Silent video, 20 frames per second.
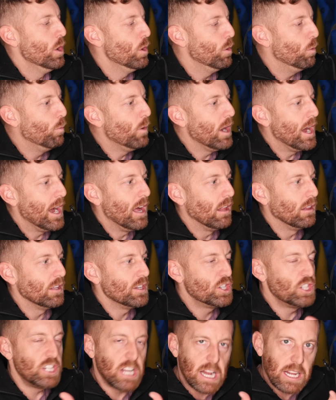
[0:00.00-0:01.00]

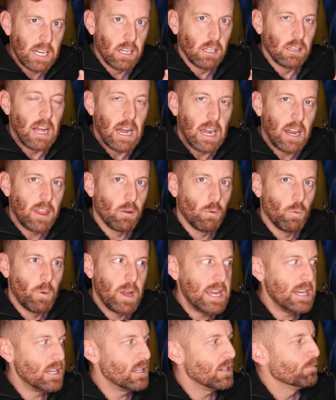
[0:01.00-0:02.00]
while shedding a lot of the
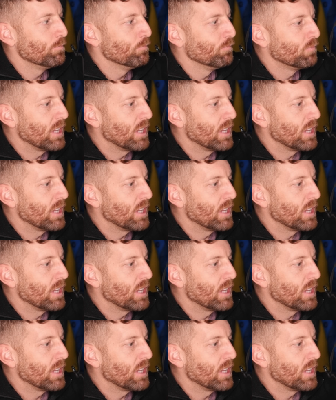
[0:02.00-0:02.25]
weight